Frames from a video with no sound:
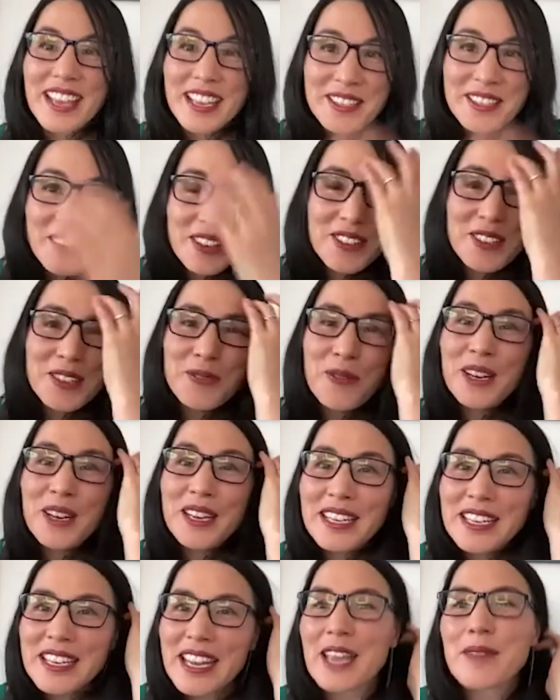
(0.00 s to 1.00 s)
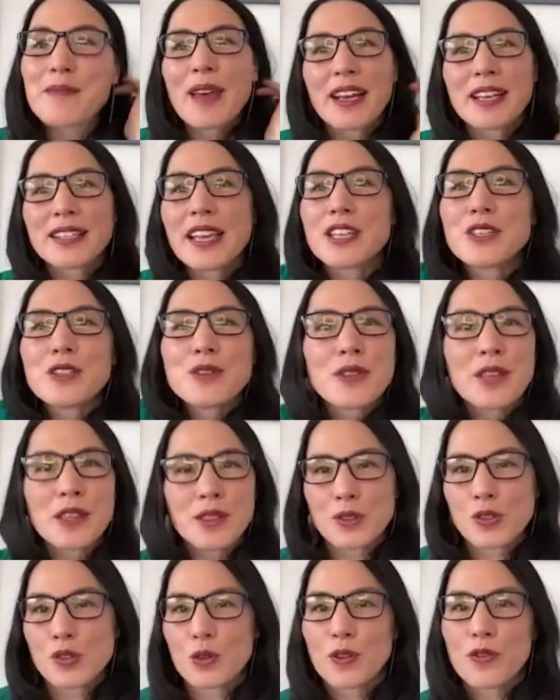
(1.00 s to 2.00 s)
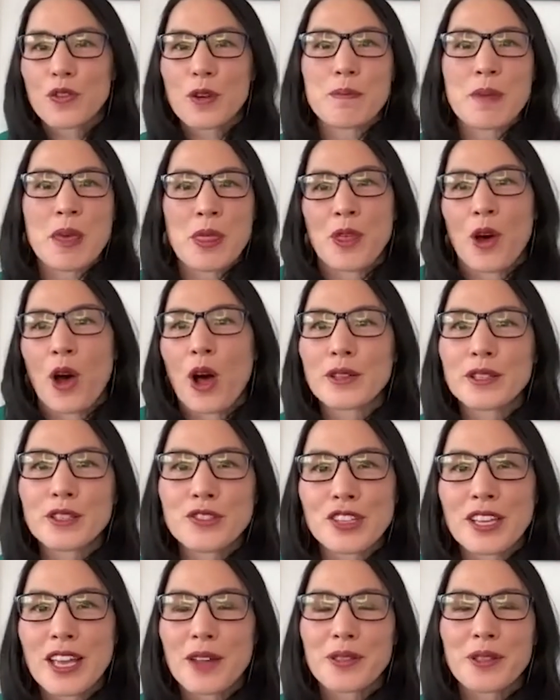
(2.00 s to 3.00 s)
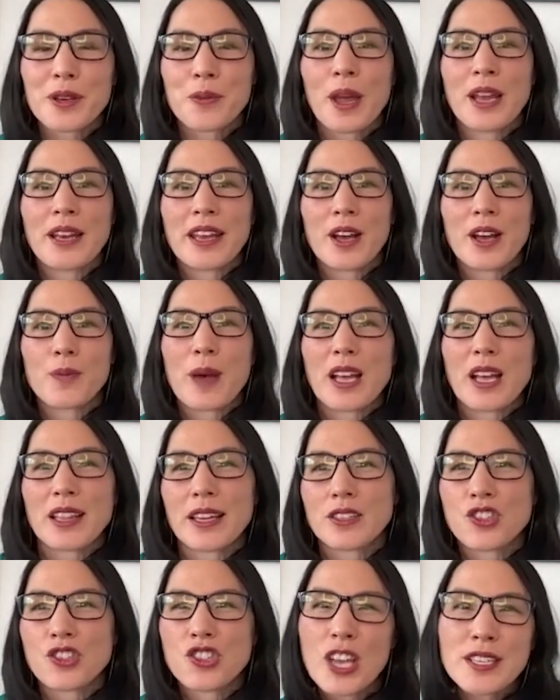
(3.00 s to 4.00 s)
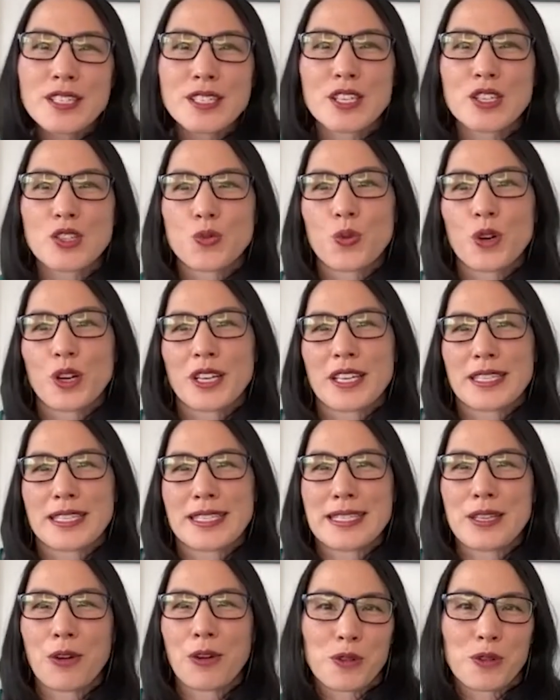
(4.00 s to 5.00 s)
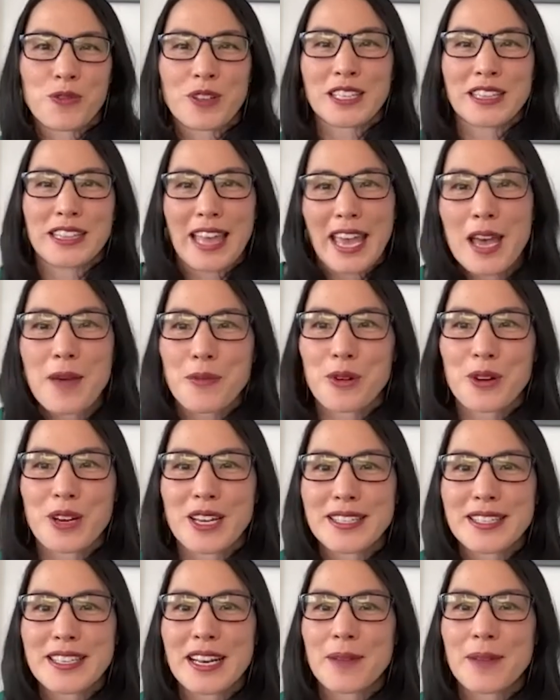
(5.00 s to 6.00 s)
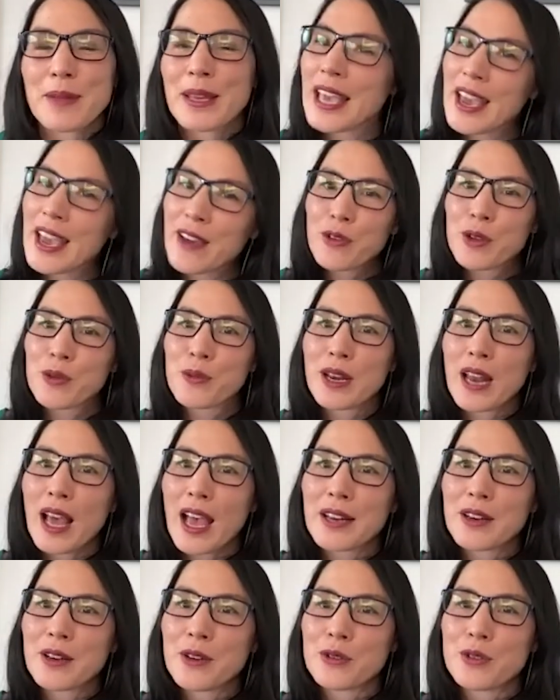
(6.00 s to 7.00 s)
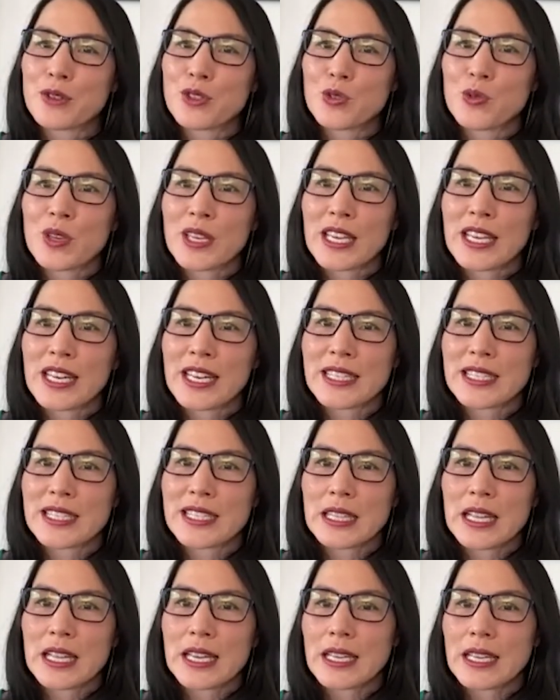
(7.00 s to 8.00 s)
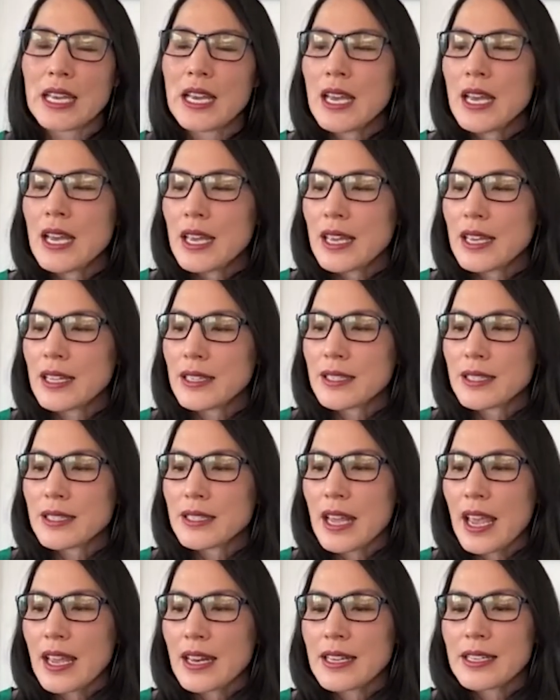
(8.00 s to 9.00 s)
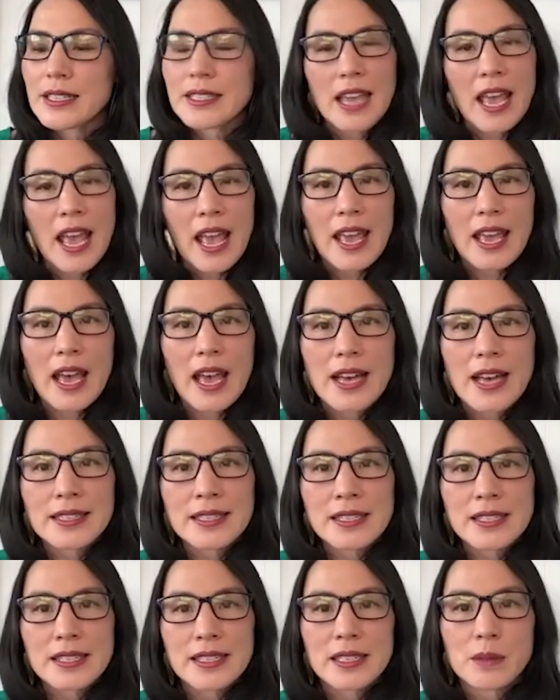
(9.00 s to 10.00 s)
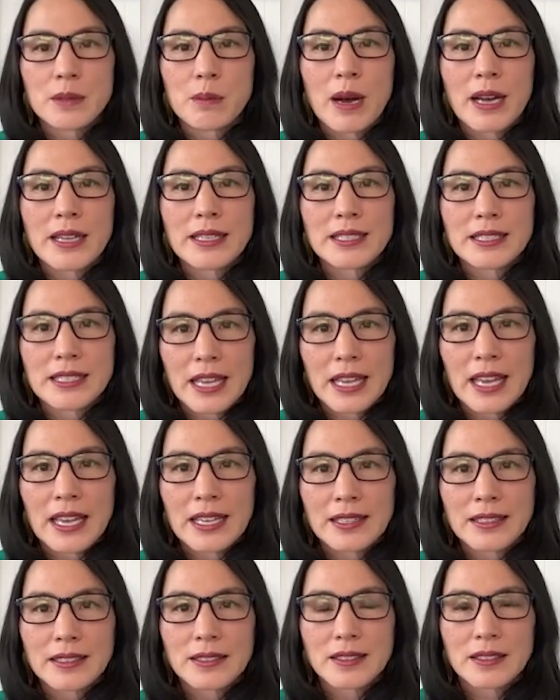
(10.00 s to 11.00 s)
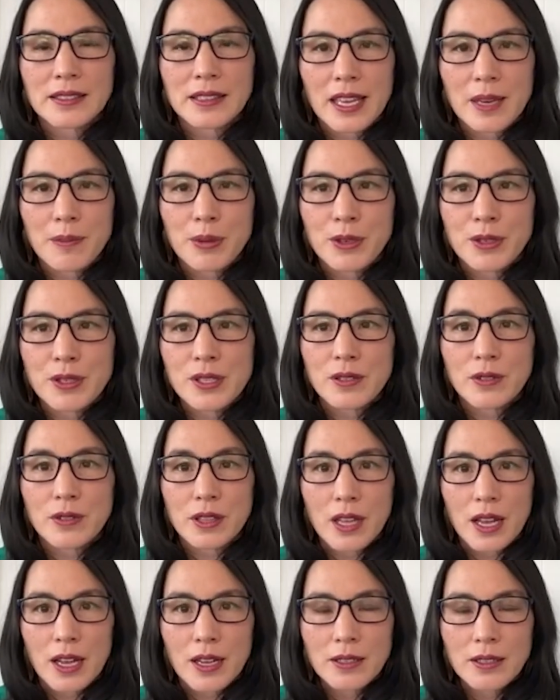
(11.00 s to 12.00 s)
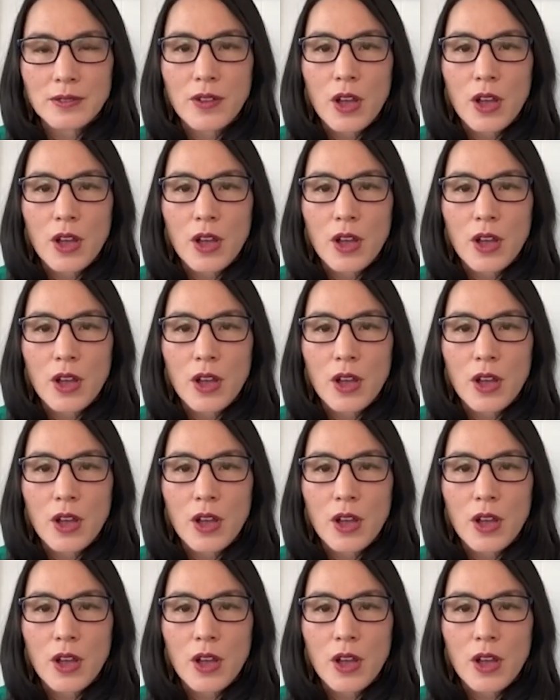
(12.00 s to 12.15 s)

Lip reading: I just want to name that, because I do think there's sort of a mythology out there right now about like justice work is sort of glamorous. And I'm like, everyone I know who's doing it, it's like, it's day-to-day, unseen, mundane labors of love,